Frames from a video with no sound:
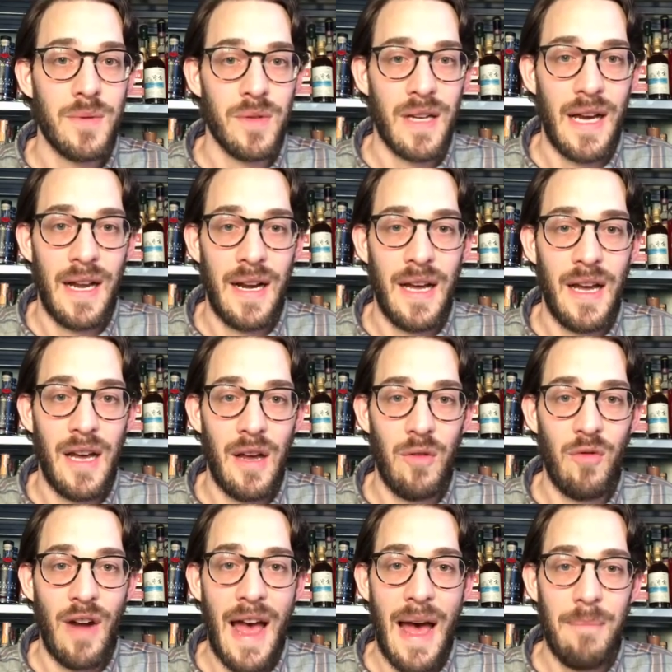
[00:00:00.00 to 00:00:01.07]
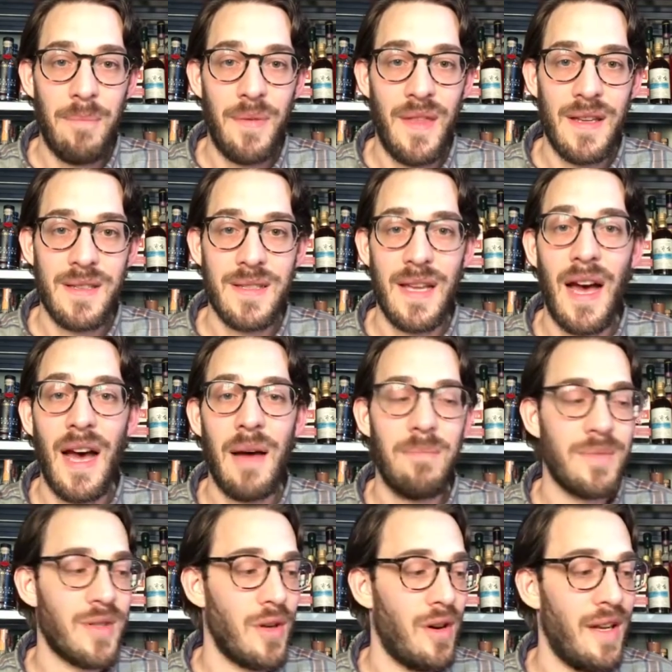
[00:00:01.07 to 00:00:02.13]
we'll kind of wrap this
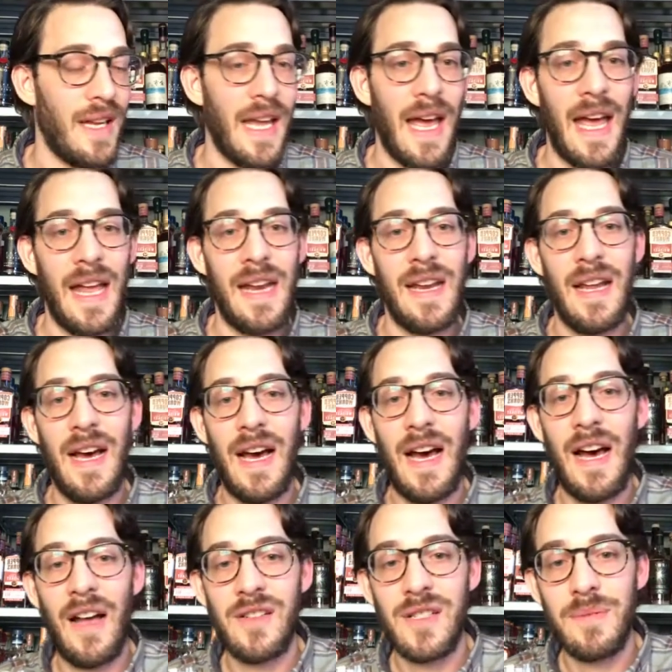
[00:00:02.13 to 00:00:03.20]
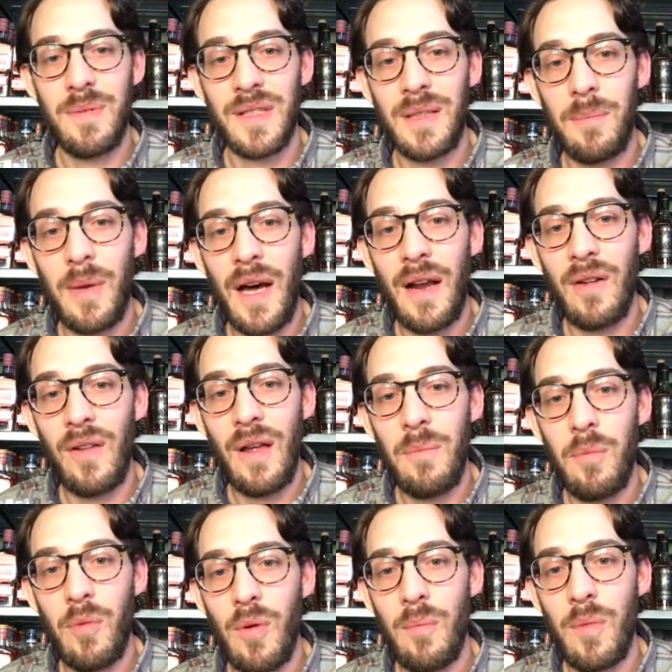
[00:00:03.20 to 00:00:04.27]
up. So again, I'll just put the bottle
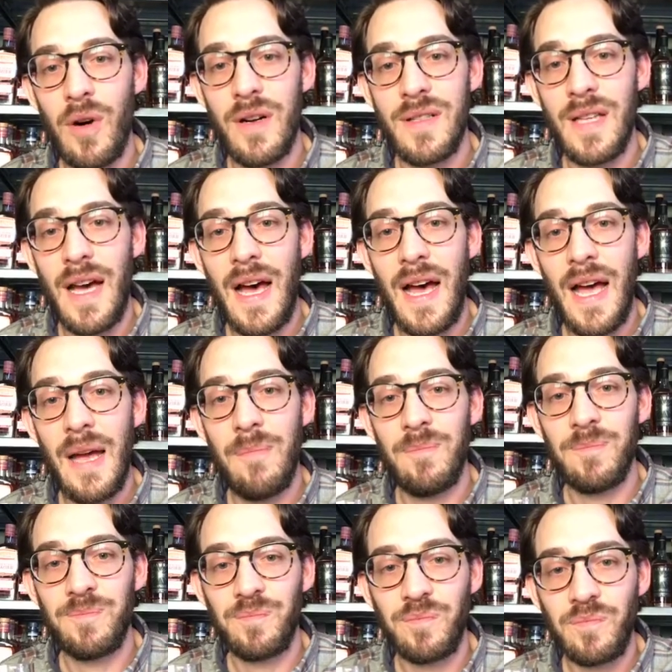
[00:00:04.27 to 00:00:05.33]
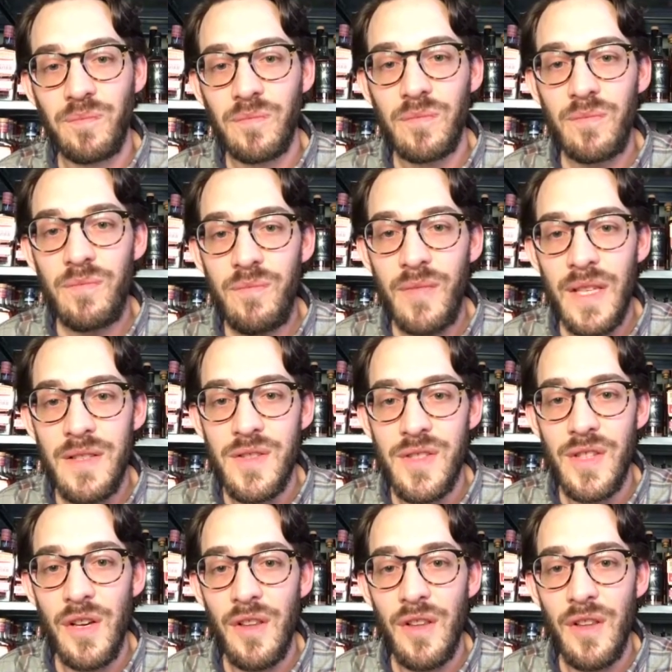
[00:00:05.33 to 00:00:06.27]
up one more time so